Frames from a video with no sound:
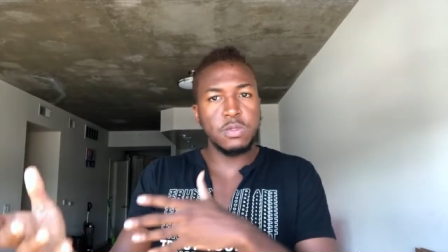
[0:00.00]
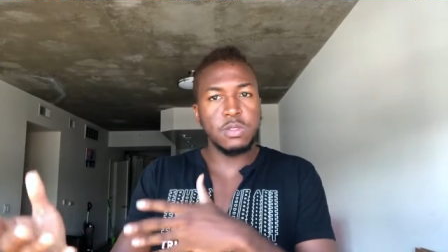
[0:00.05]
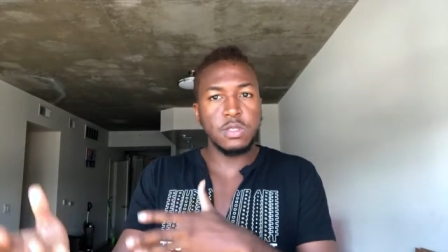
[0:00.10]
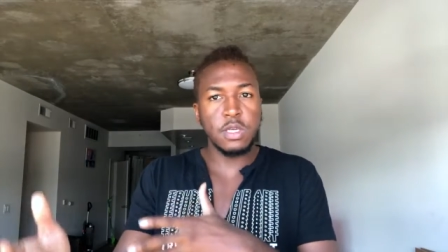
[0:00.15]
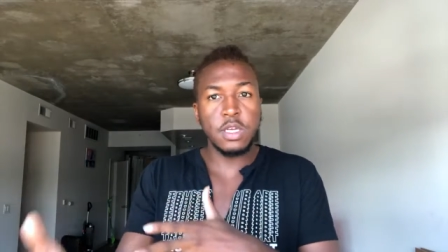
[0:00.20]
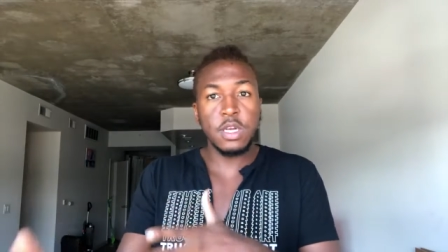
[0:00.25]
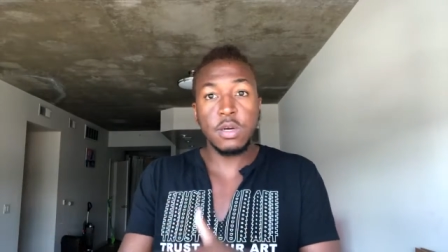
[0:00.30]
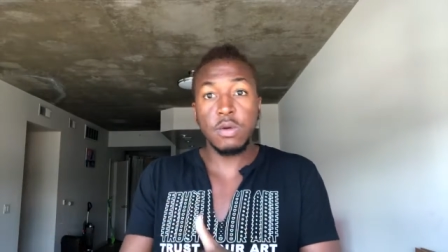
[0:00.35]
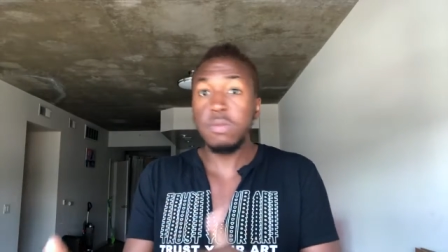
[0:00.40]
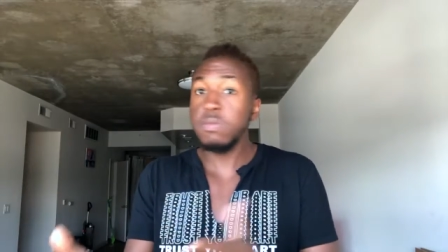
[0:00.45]

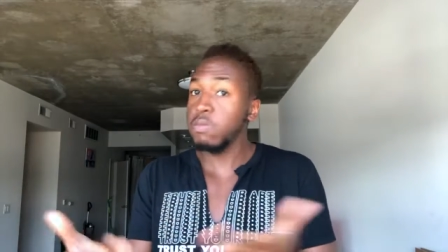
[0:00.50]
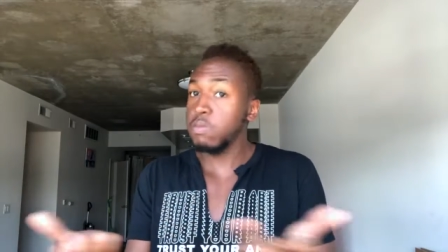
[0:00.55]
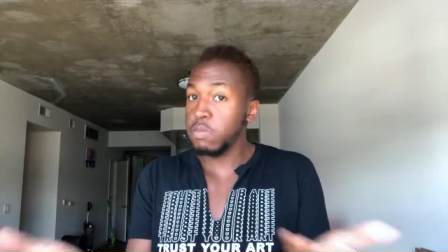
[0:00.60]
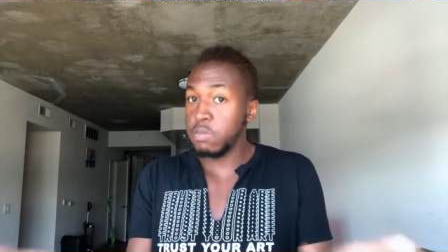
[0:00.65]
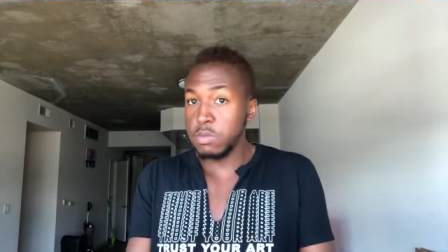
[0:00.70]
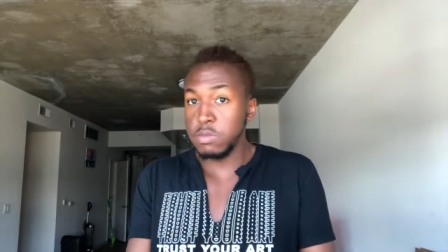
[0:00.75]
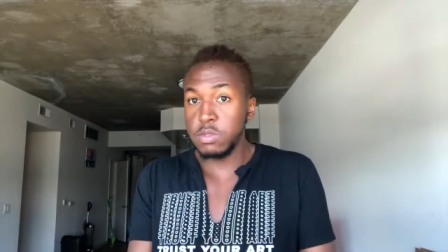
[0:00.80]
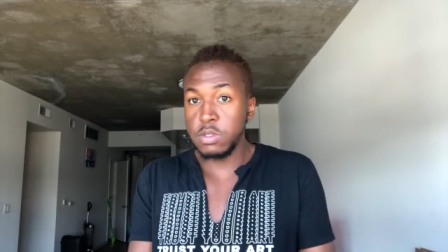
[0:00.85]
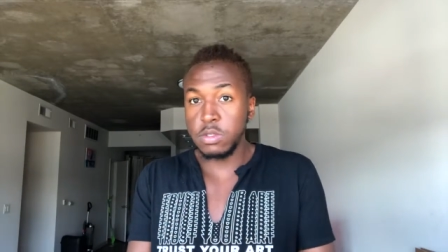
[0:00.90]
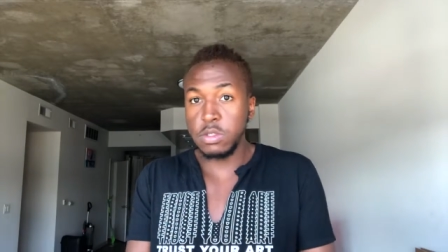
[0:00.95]

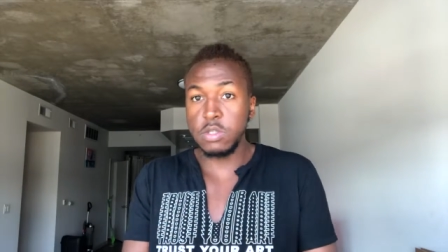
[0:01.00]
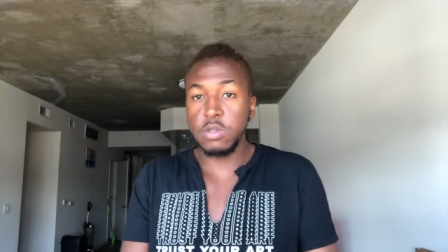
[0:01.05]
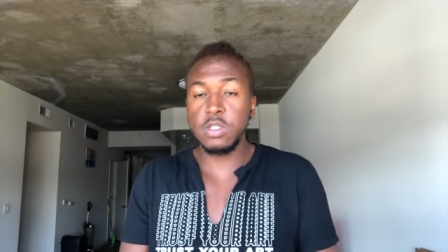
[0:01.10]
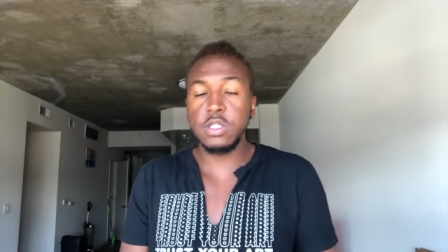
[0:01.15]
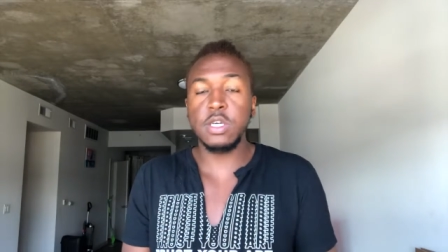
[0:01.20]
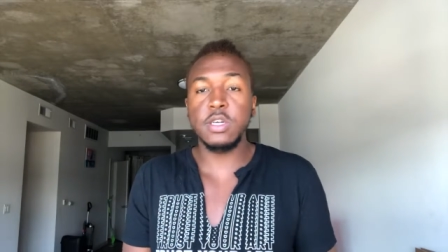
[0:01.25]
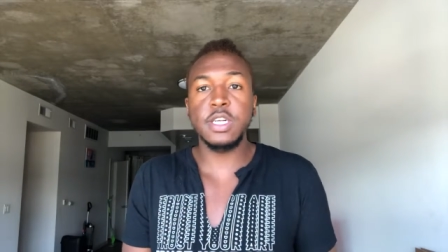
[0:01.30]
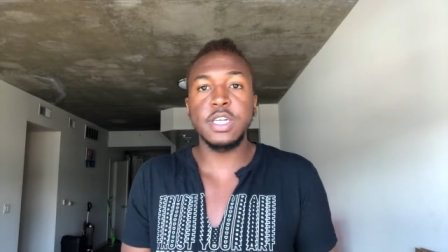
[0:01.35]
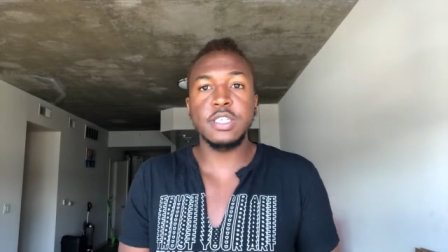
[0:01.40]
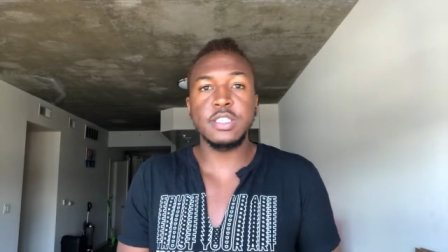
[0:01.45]
to a
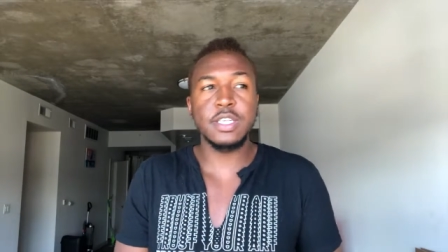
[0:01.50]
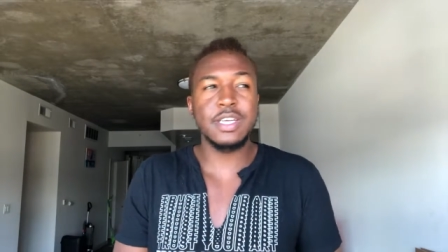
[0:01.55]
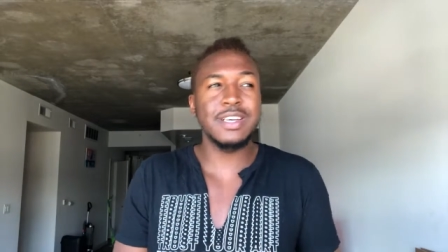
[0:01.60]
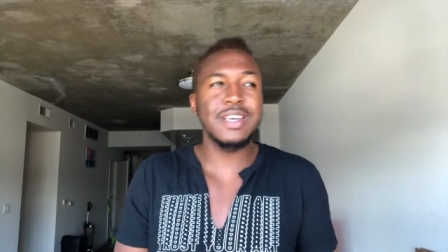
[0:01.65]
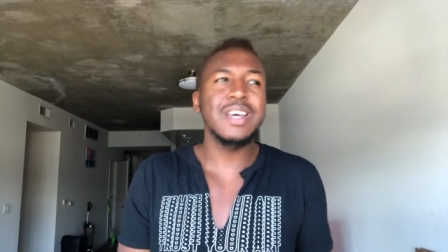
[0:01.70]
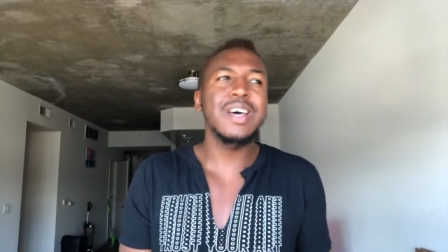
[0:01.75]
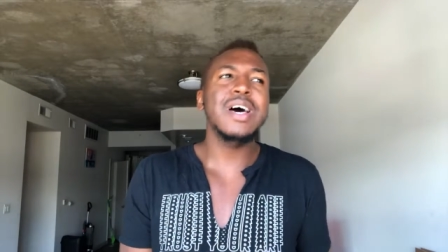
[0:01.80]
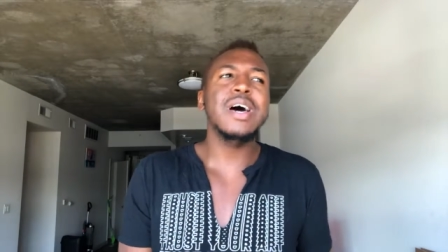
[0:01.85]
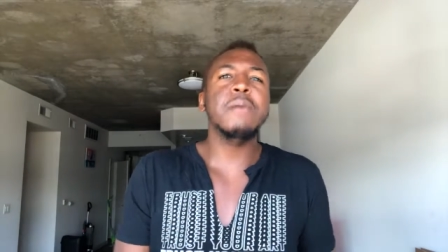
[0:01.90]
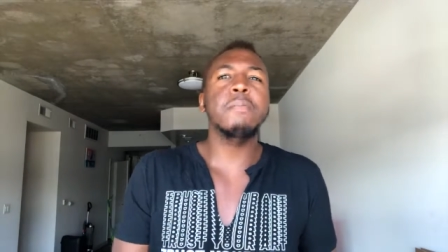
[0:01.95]
certain
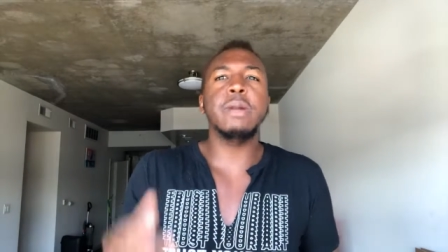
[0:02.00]
extent,